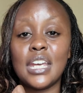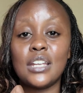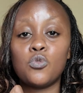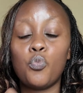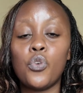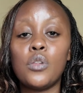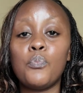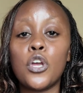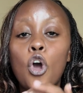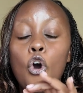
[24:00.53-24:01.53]
date will
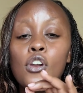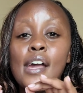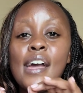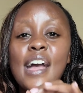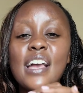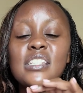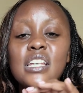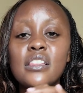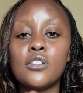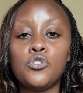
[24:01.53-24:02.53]
be on
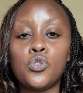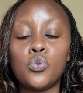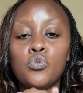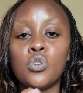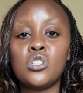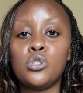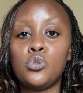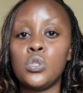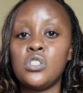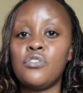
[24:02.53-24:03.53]
18th June
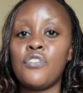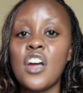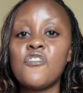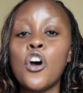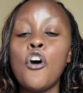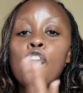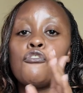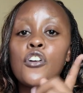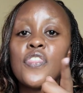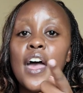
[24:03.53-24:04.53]
2025
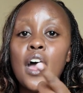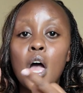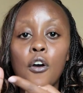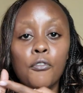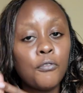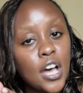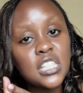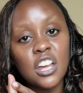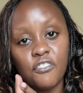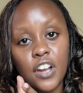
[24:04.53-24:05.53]
for the
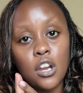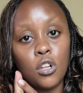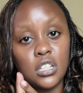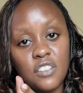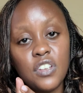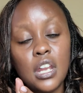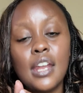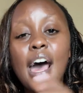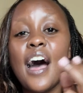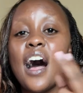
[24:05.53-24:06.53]
first and final
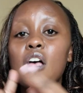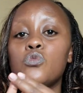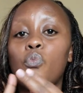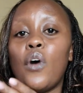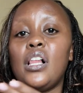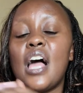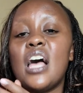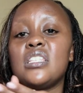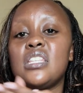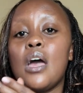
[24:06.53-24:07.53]
dividend as well
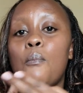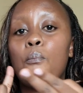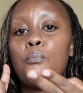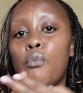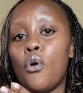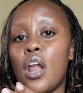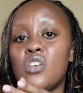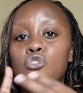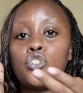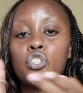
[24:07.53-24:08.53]
as the
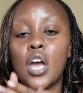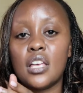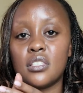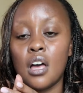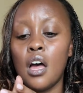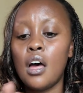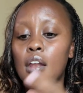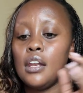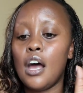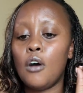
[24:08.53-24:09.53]
bonus shares.
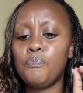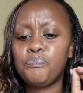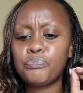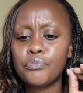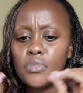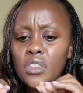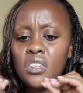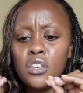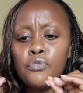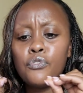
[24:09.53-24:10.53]
Now,
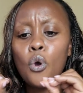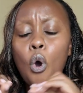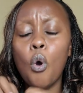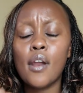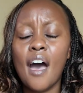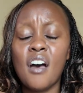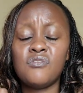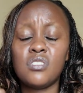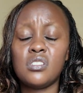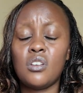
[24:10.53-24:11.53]
if you own
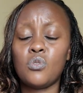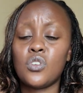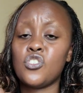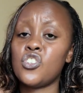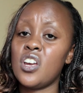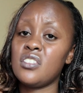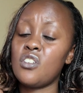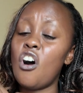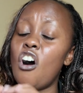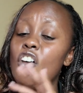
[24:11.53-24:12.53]
100,000 shares
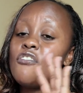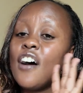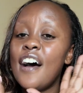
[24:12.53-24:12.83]
of